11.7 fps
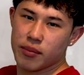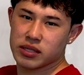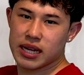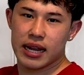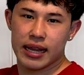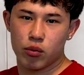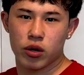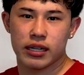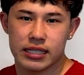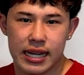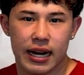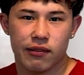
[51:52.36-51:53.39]
is kind of like where I
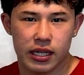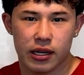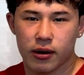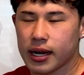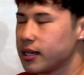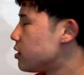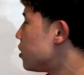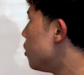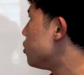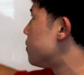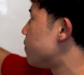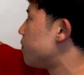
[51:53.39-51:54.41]
take everything. Right. So
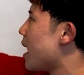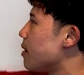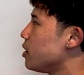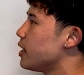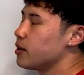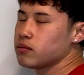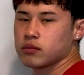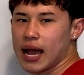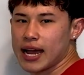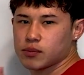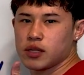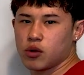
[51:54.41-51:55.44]
I'll be in there.
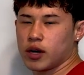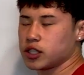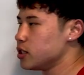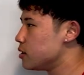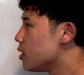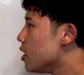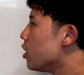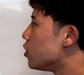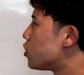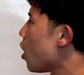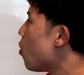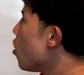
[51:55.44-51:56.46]
Ask me any questions. So